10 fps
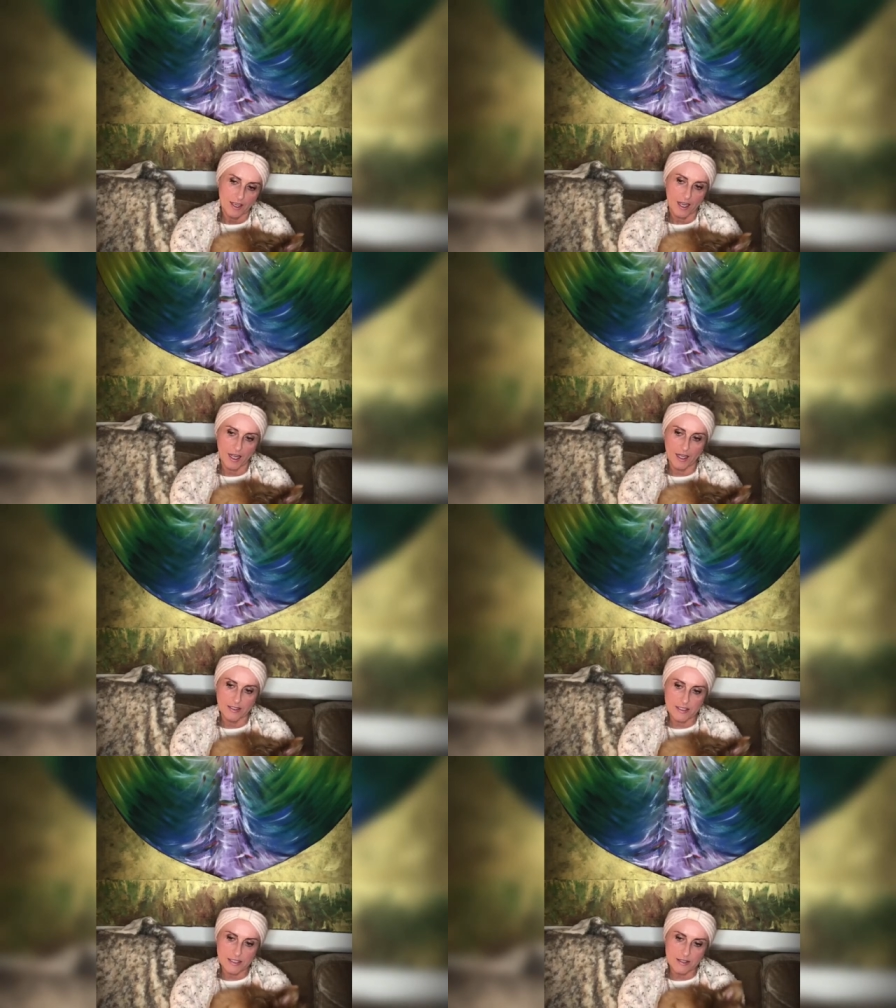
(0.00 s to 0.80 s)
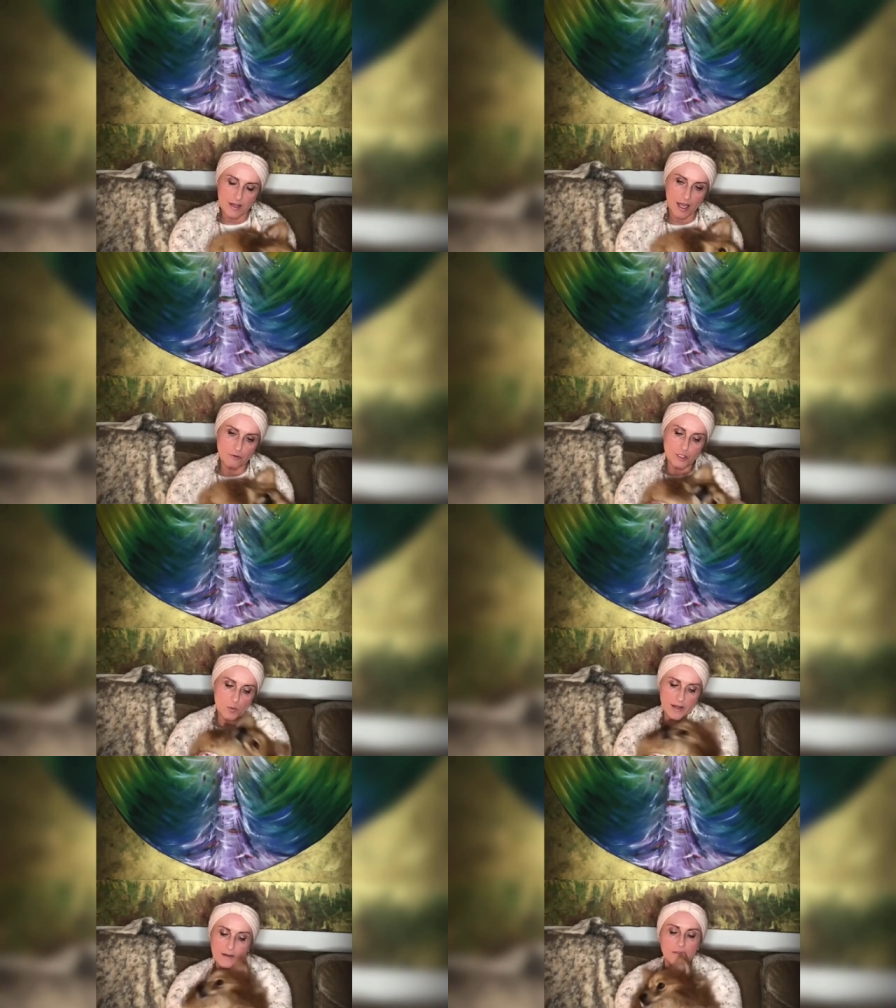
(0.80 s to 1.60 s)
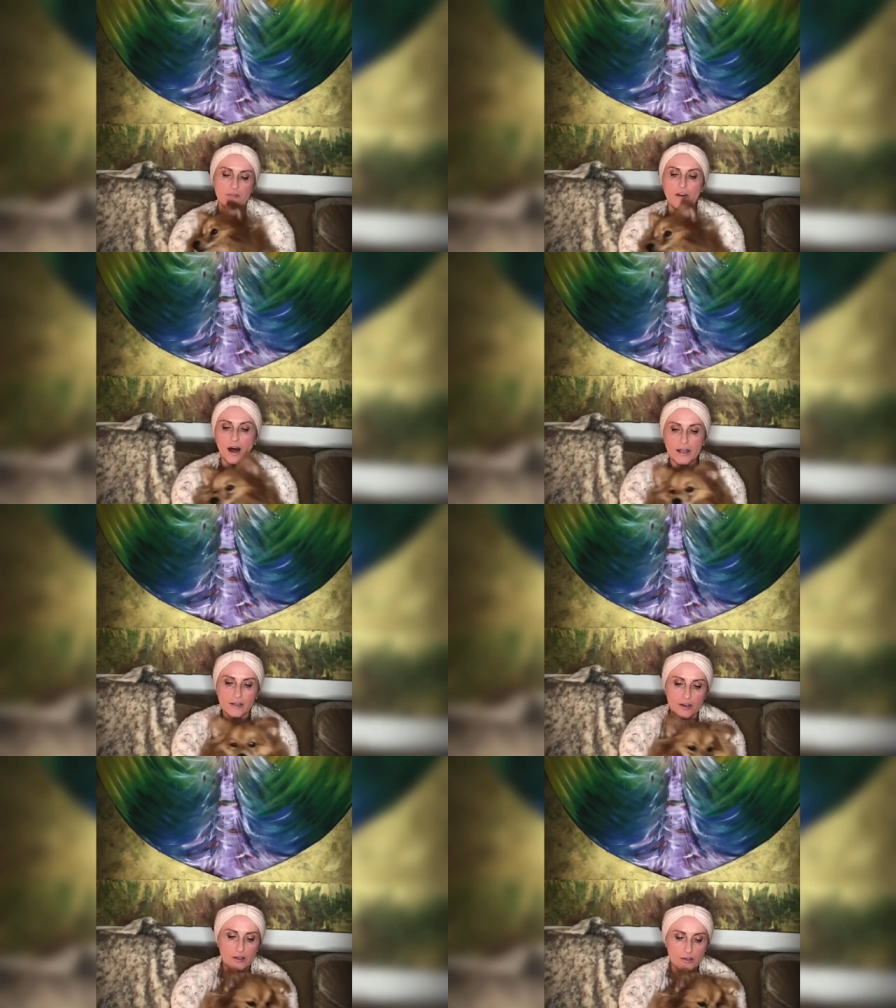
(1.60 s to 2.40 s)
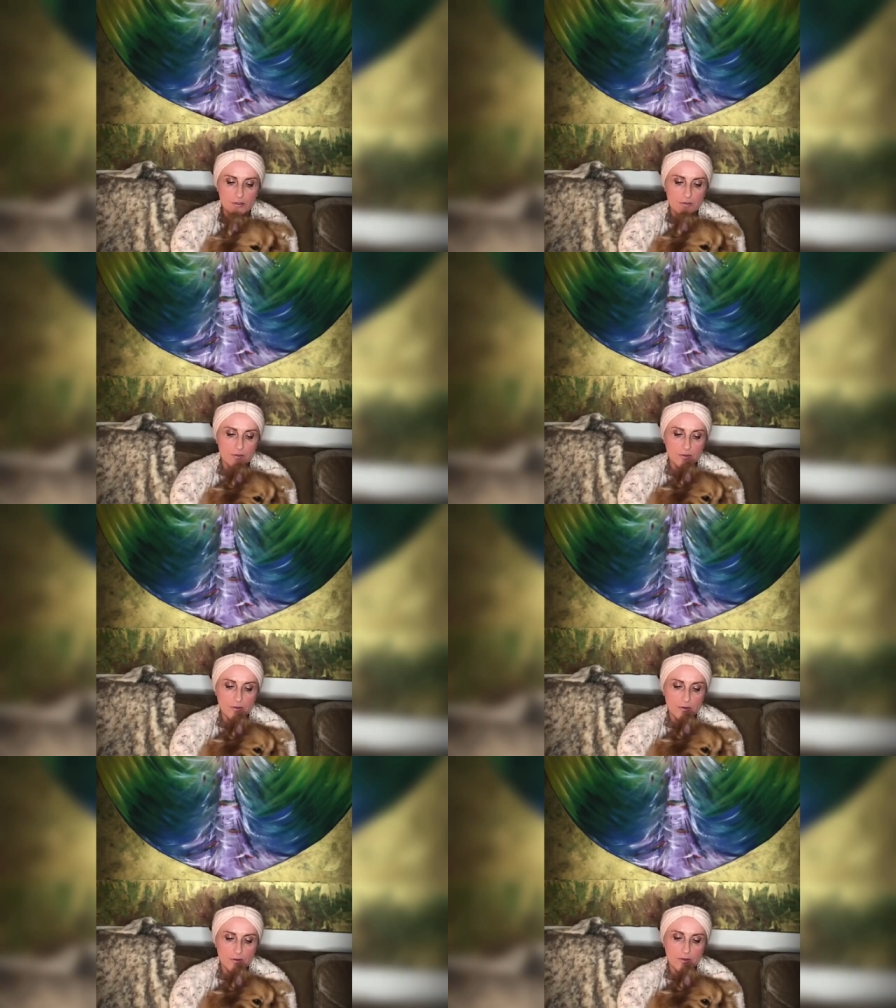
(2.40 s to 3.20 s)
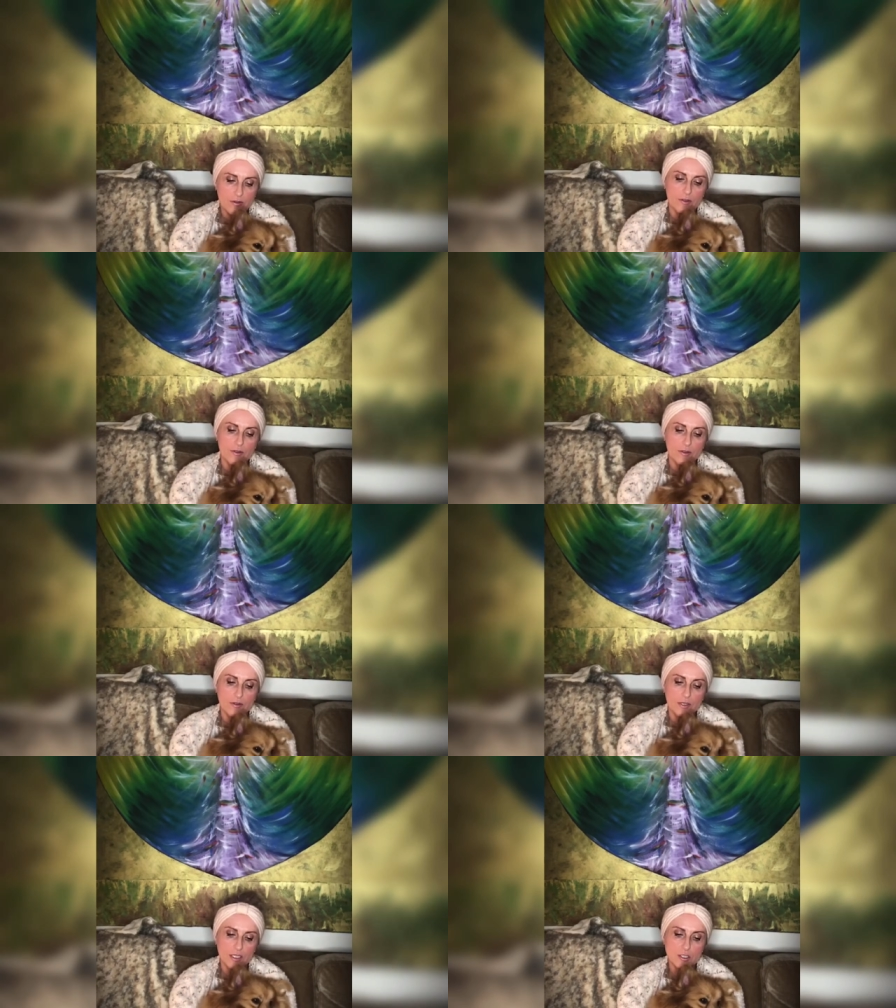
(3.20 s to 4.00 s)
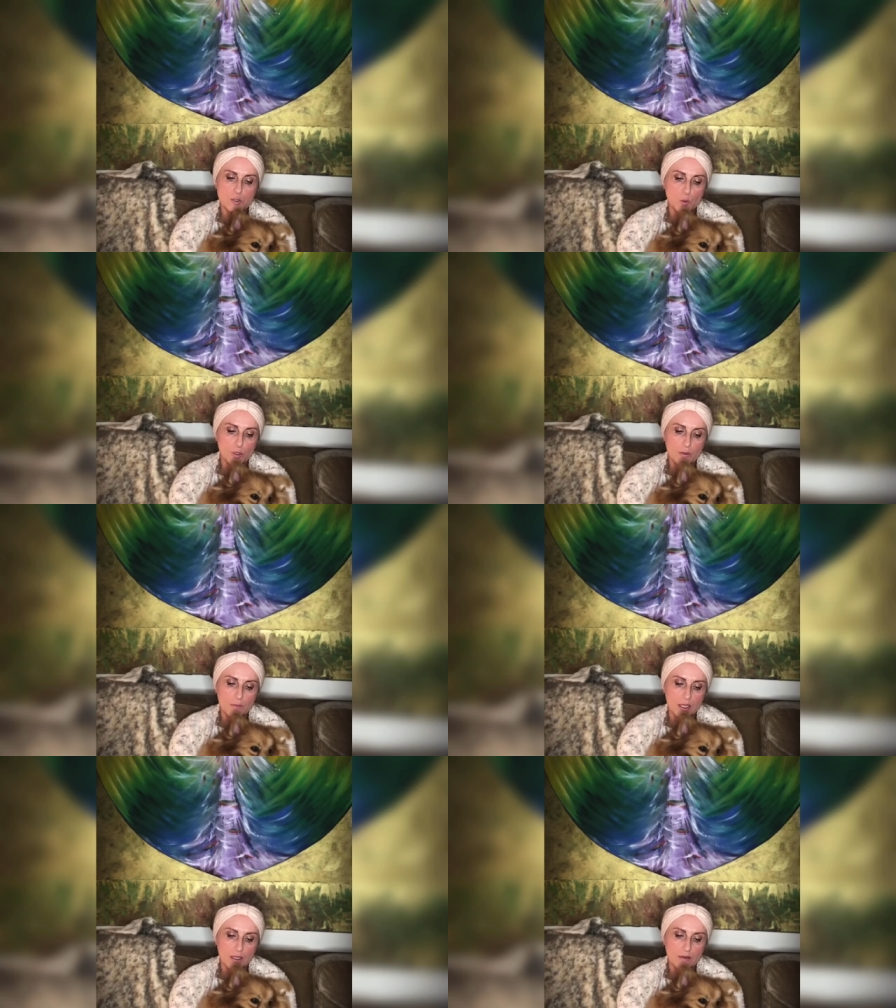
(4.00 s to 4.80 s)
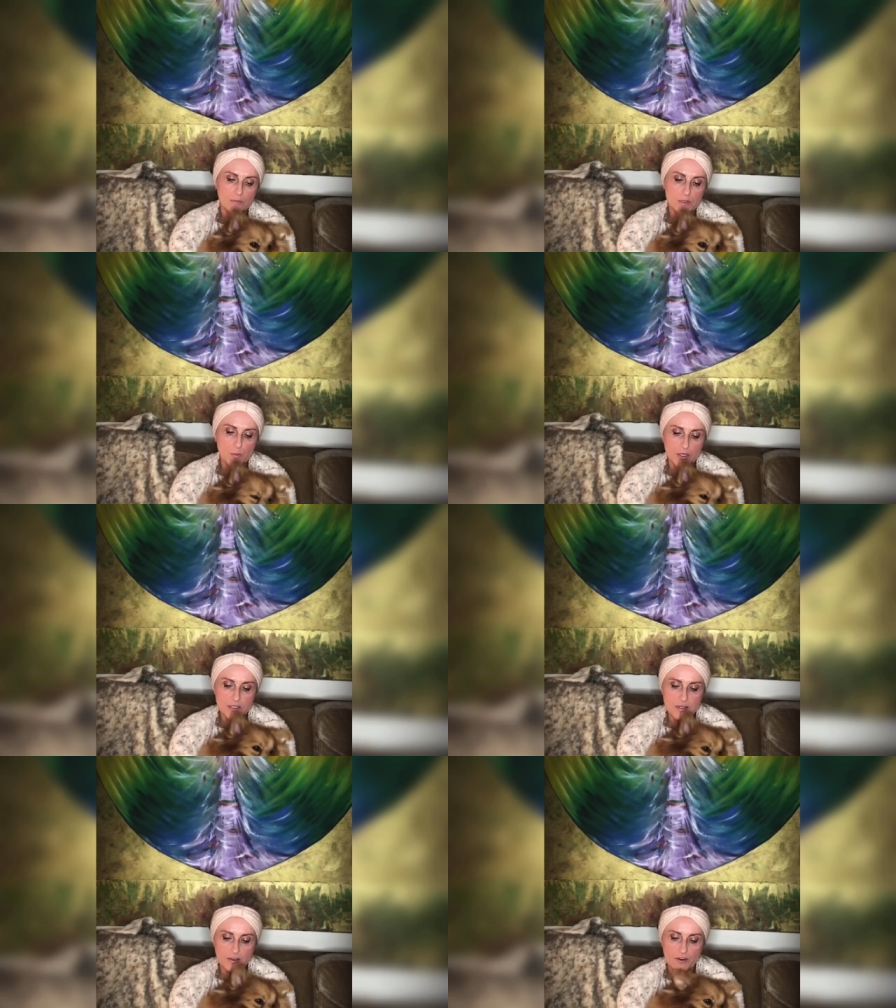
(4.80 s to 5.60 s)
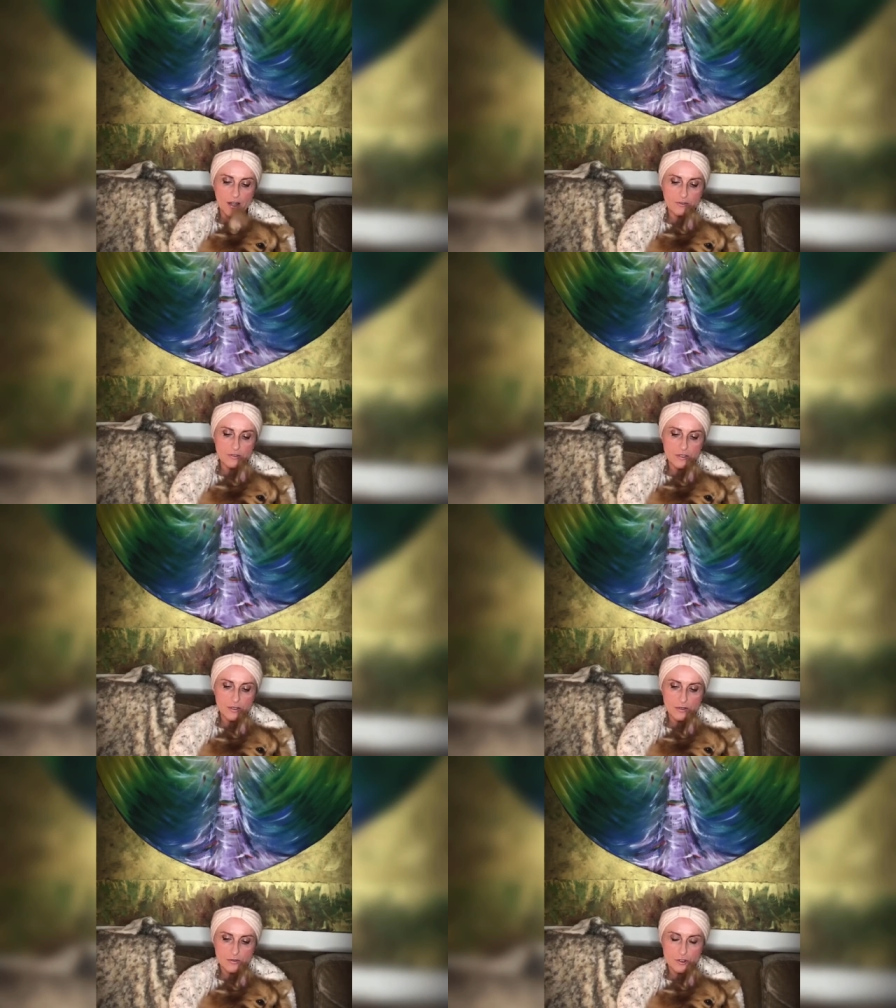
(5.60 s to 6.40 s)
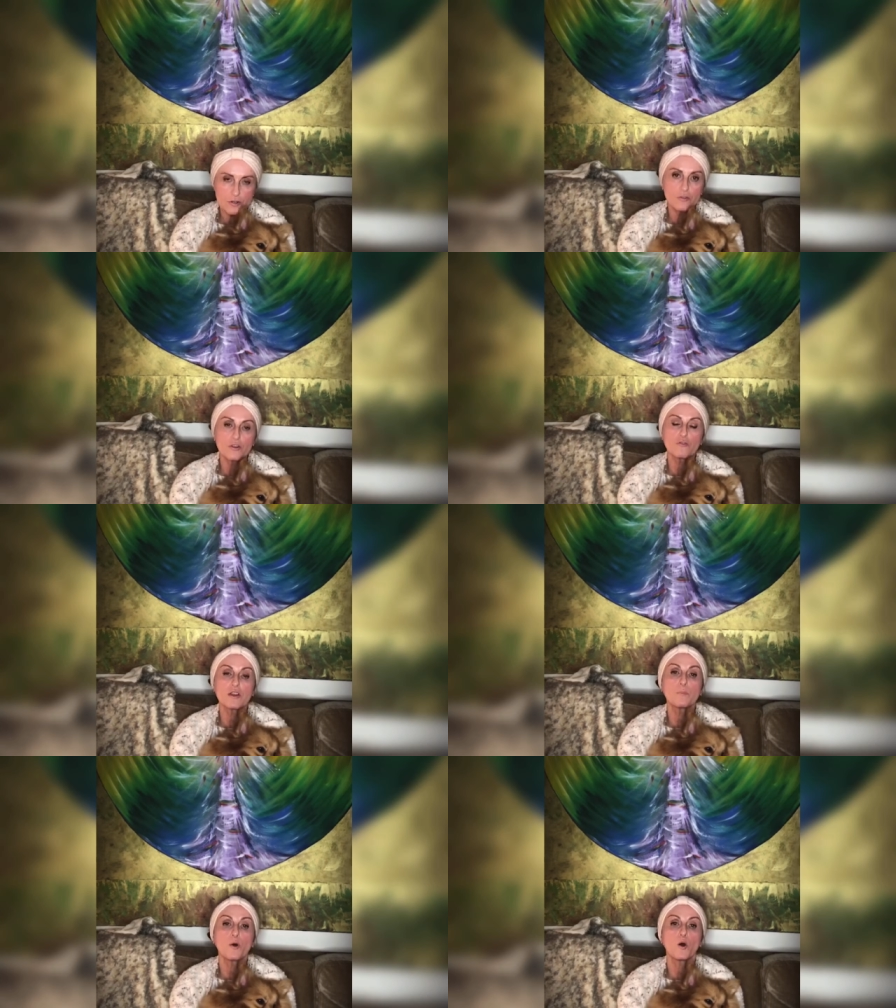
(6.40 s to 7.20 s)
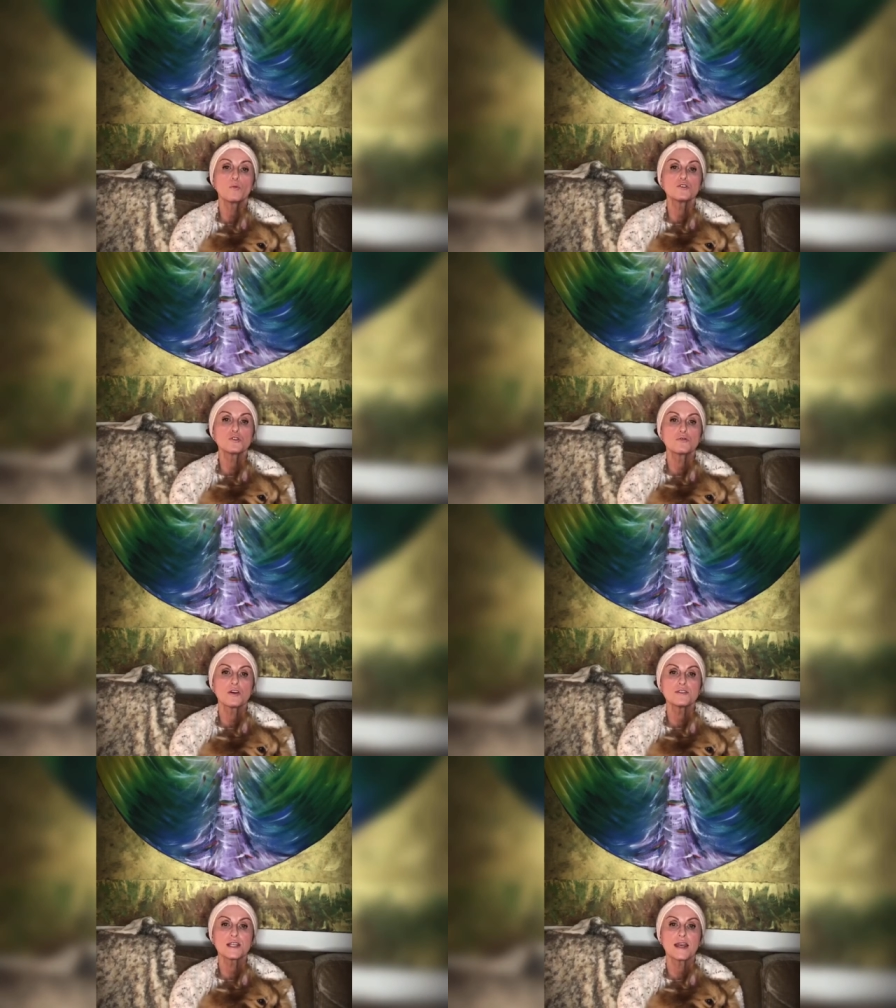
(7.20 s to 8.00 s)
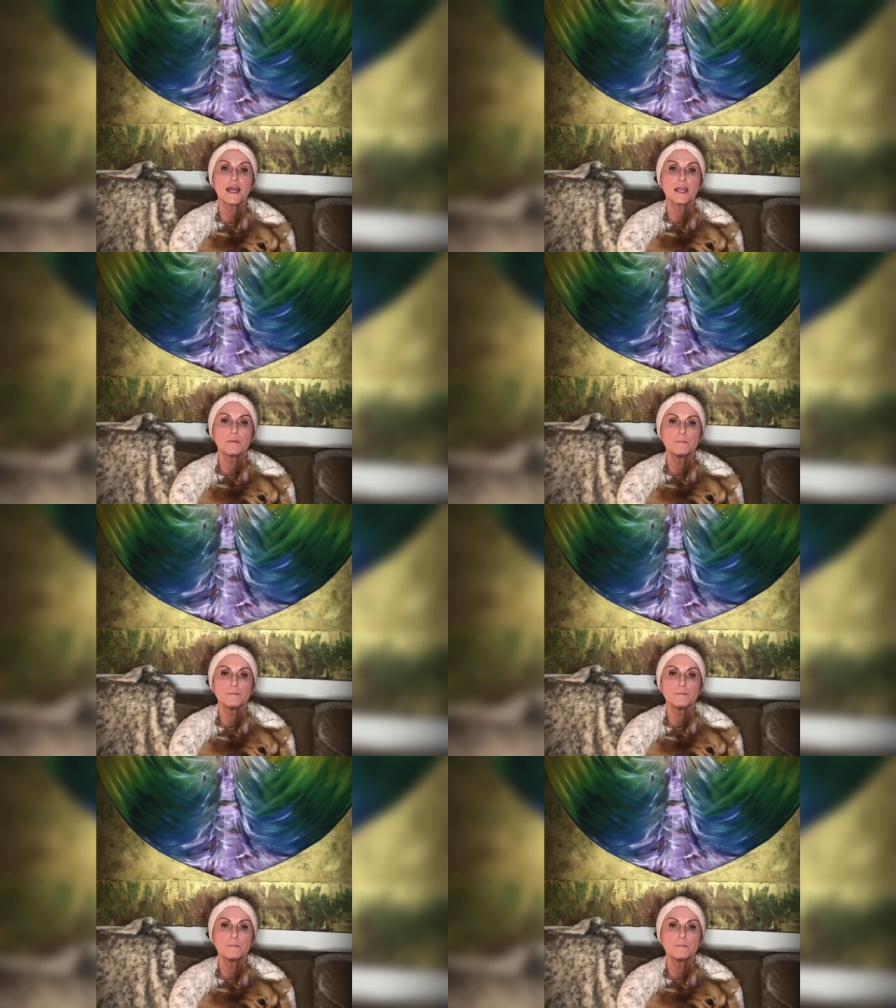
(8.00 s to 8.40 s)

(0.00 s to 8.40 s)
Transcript: And the house went in fire next door to me. It was burnt to the ground. During the repo, it was 2008.